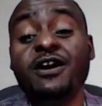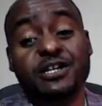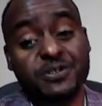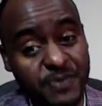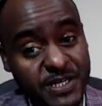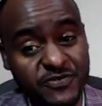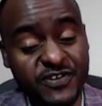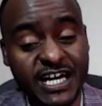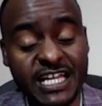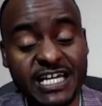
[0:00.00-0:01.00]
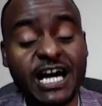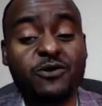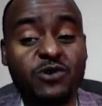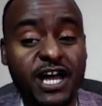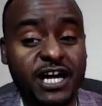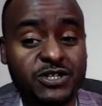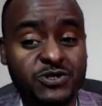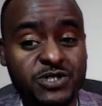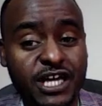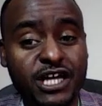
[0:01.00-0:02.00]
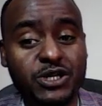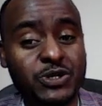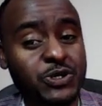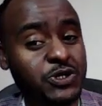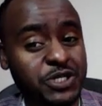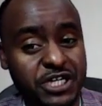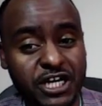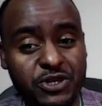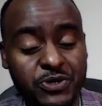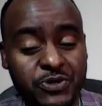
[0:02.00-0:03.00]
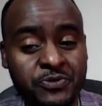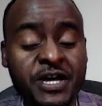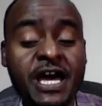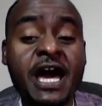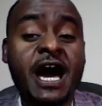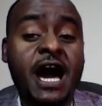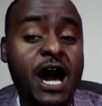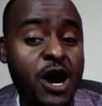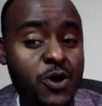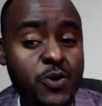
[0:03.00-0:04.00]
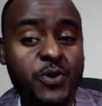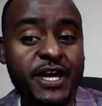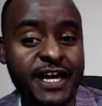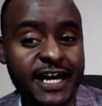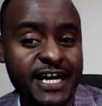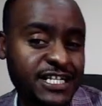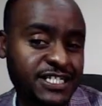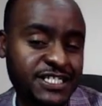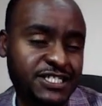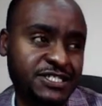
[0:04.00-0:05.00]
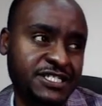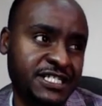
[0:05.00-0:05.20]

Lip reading: Specifically, I would like to tell you or share you how we can